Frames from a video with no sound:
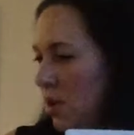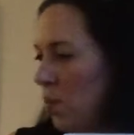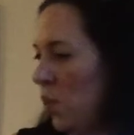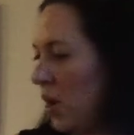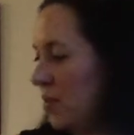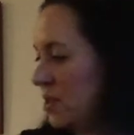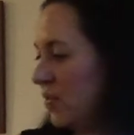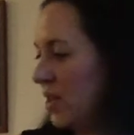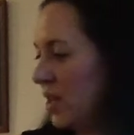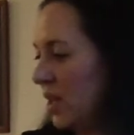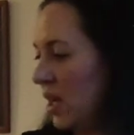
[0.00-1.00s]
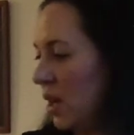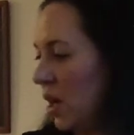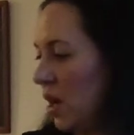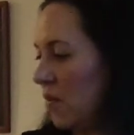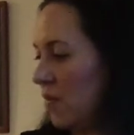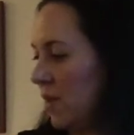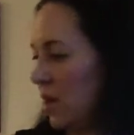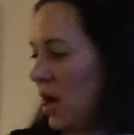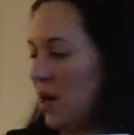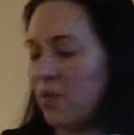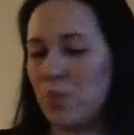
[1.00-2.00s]
what I was feeling here, of
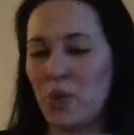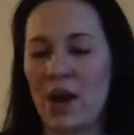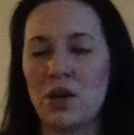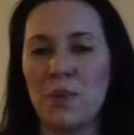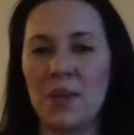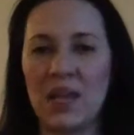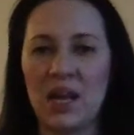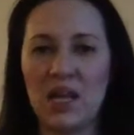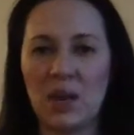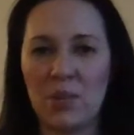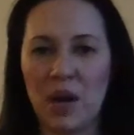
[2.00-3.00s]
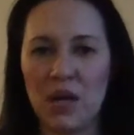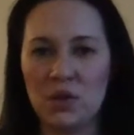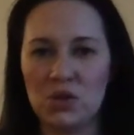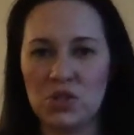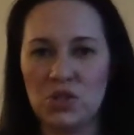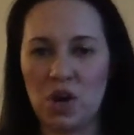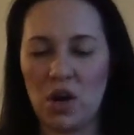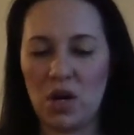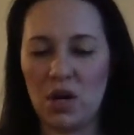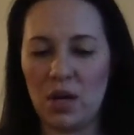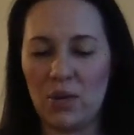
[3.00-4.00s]
kind of a brand new beginning, a brand new
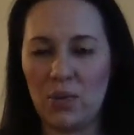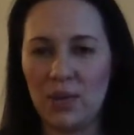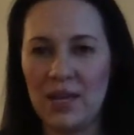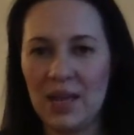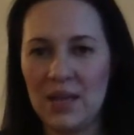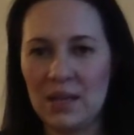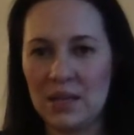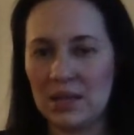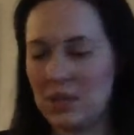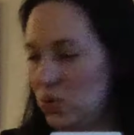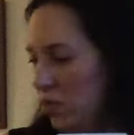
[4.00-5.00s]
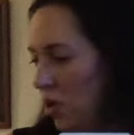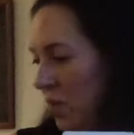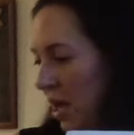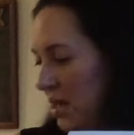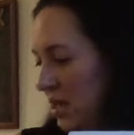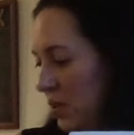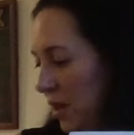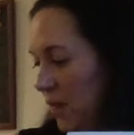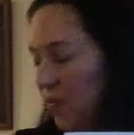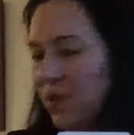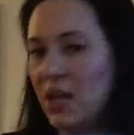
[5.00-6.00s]
start, like rekindling this romance. But
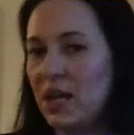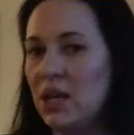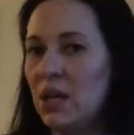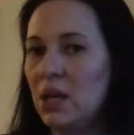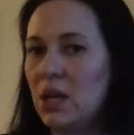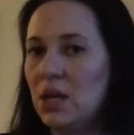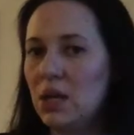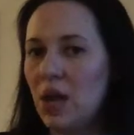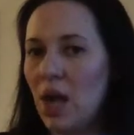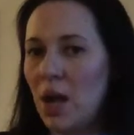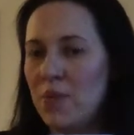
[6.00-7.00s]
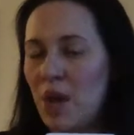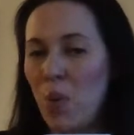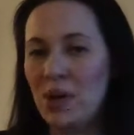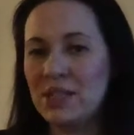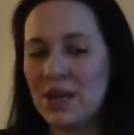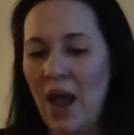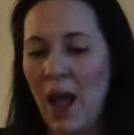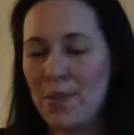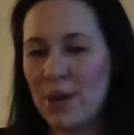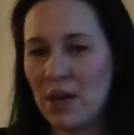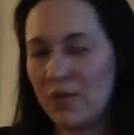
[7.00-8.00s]
I feel like that wasn't
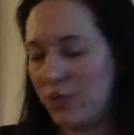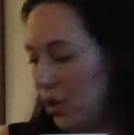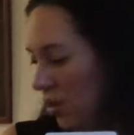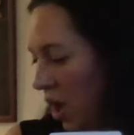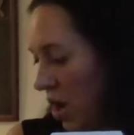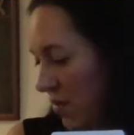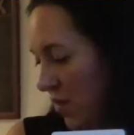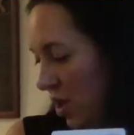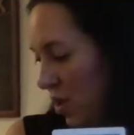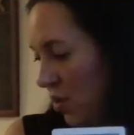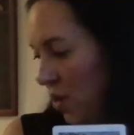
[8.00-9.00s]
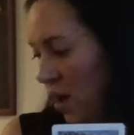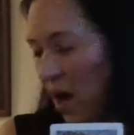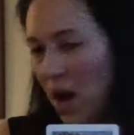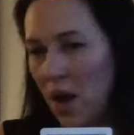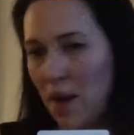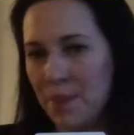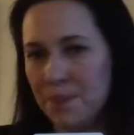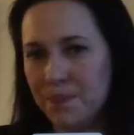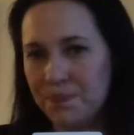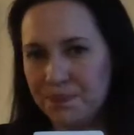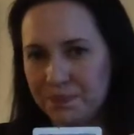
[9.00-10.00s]
happening for a lot of you,
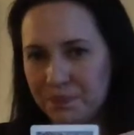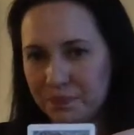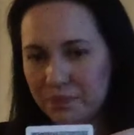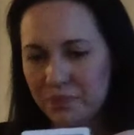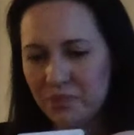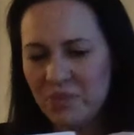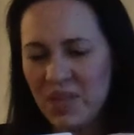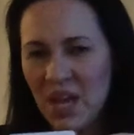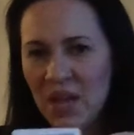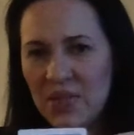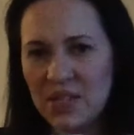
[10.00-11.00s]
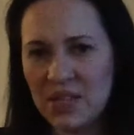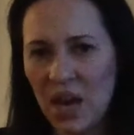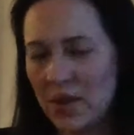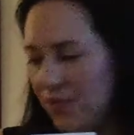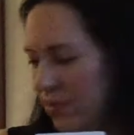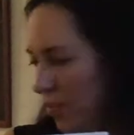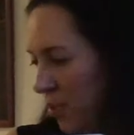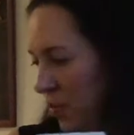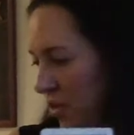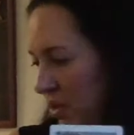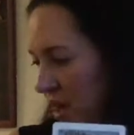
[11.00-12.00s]
and this kind
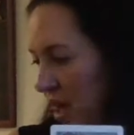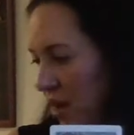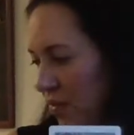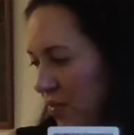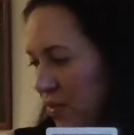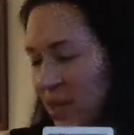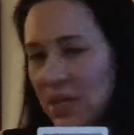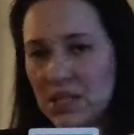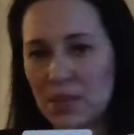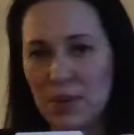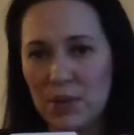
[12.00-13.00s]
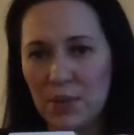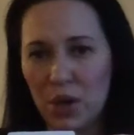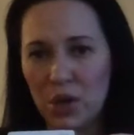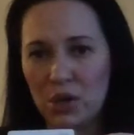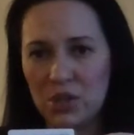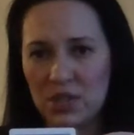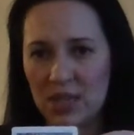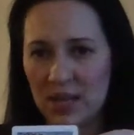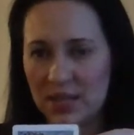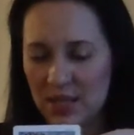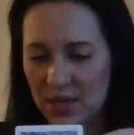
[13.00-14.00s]
of needed to be purged. This
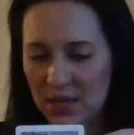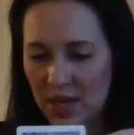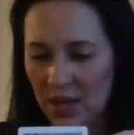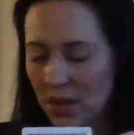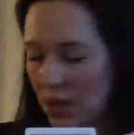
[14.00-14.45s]
idea that